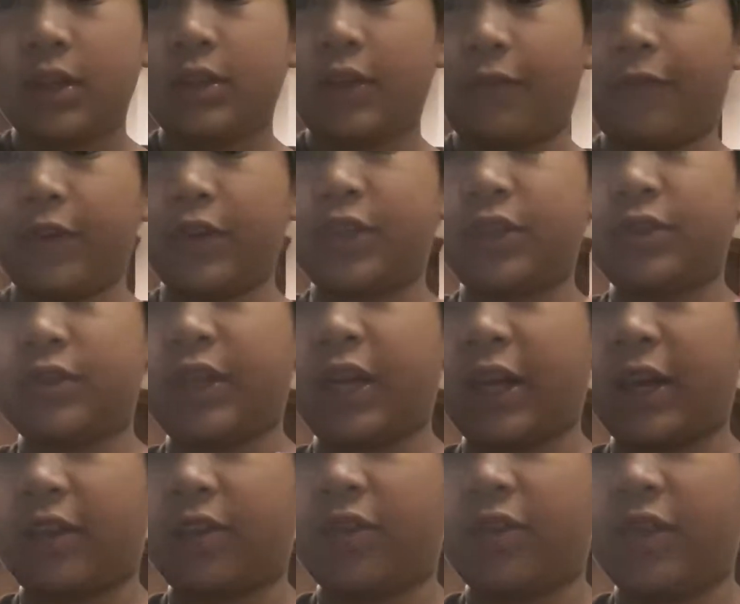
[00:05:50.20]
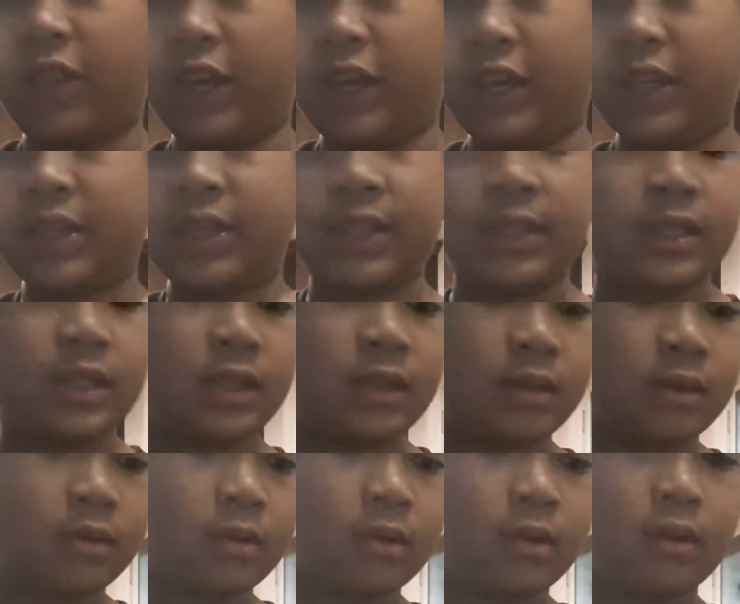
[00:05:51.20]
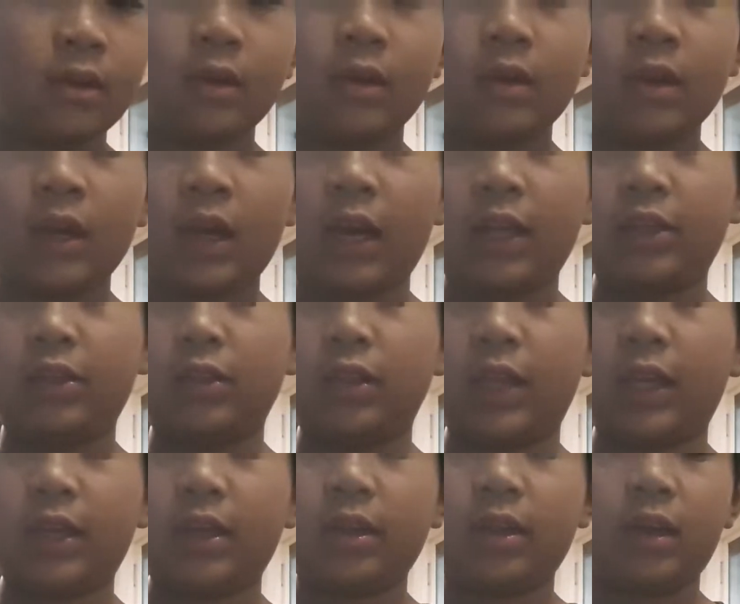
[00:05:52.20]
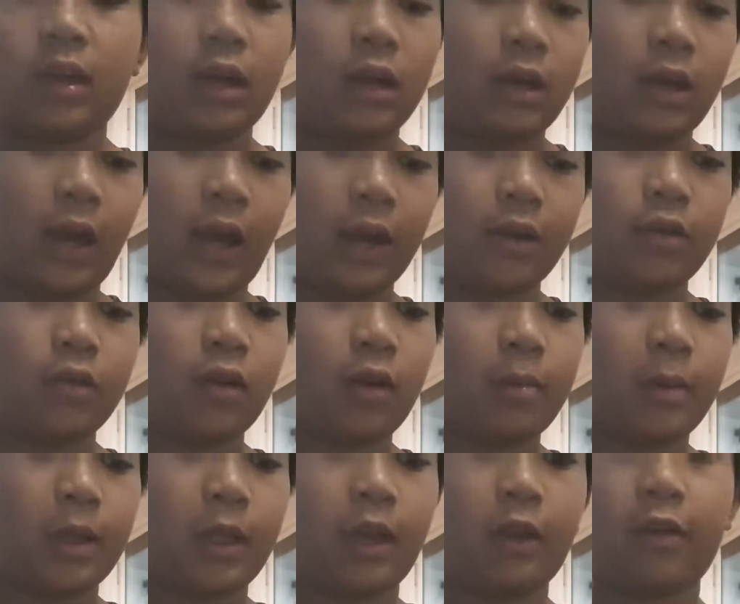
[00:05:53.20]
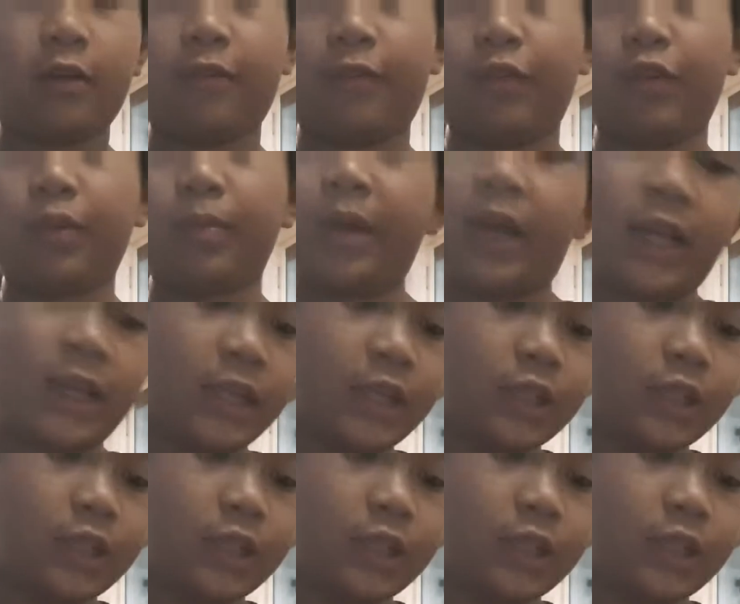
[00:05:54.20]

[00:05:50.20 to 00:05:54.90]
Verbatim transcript: So first you take this and you lay. Uh, I don't know about laying on the floor, but at